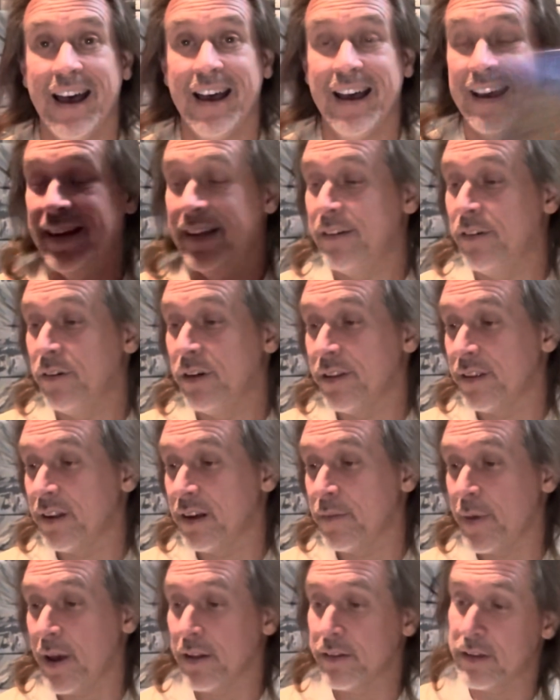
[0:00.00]
I know
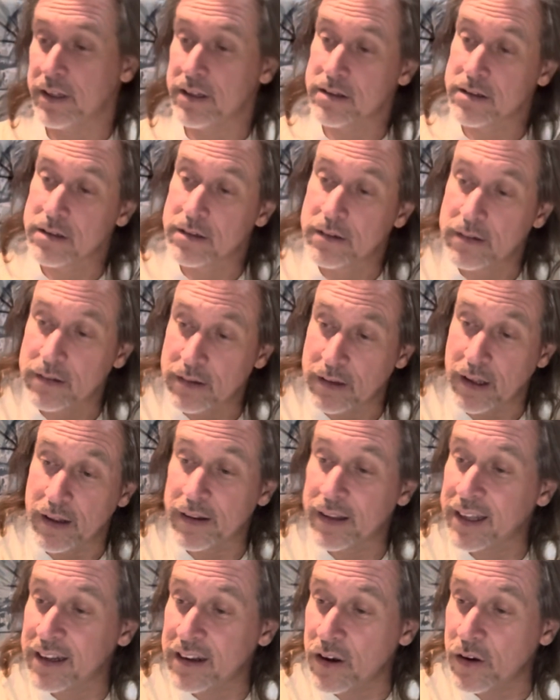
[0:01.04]
nothing about this.
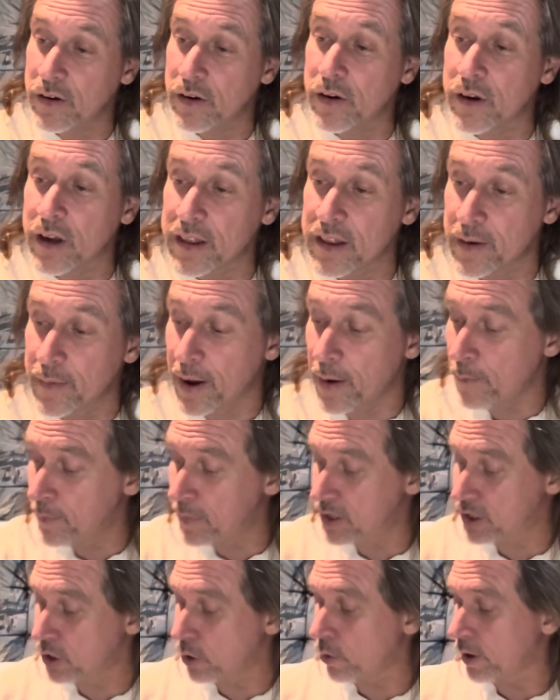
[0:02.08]
I can know nothing about the
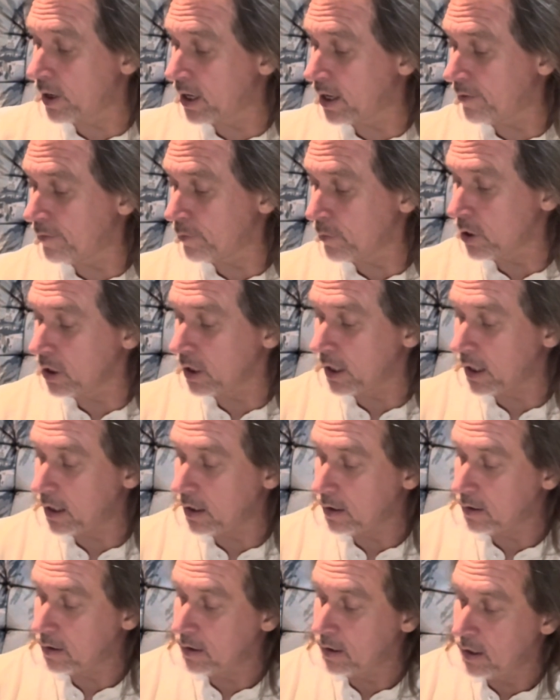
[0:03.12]
majority of them, really.
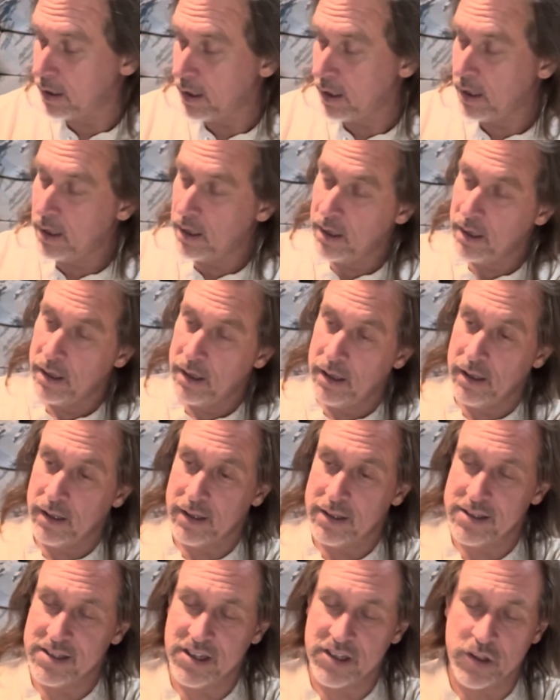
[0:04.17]

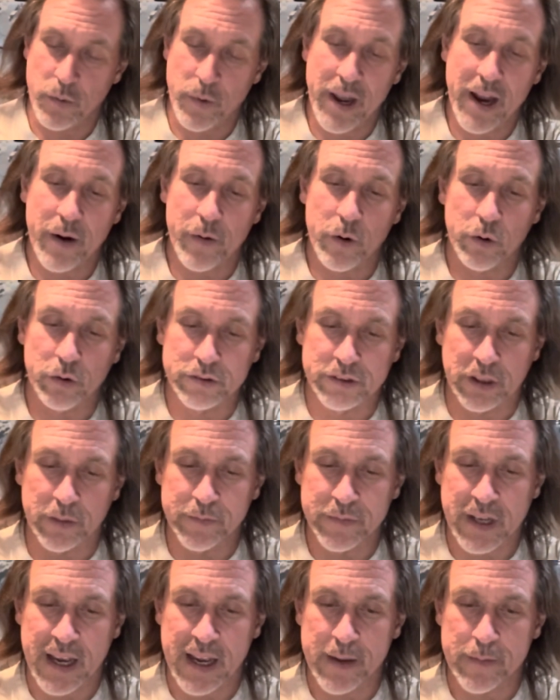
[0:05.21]
It's just the way I roll
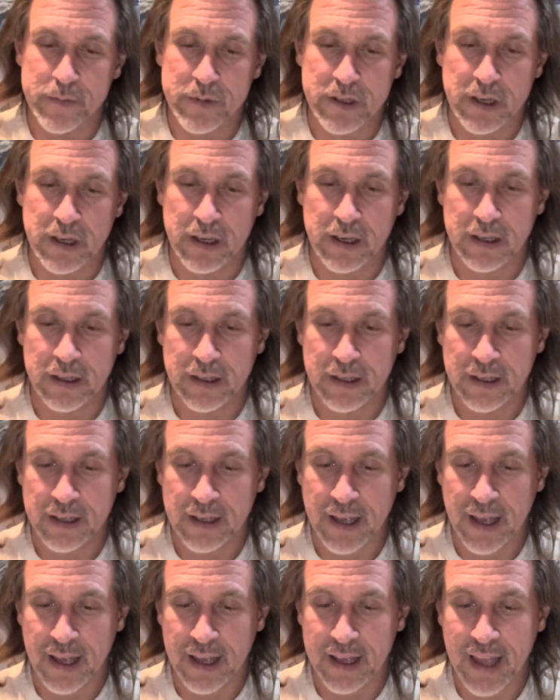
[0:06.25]
sometimes.
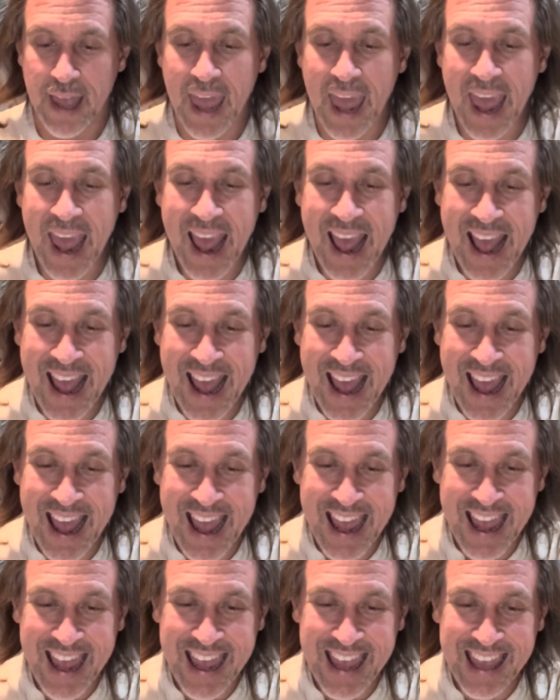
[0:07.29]

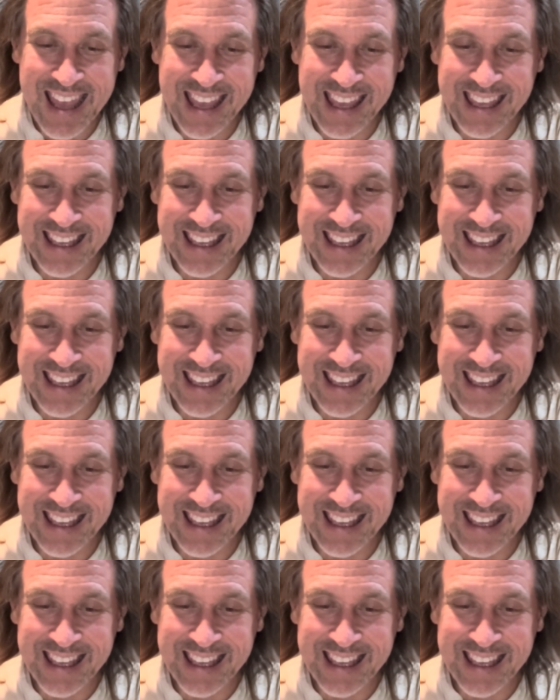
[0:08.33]
We're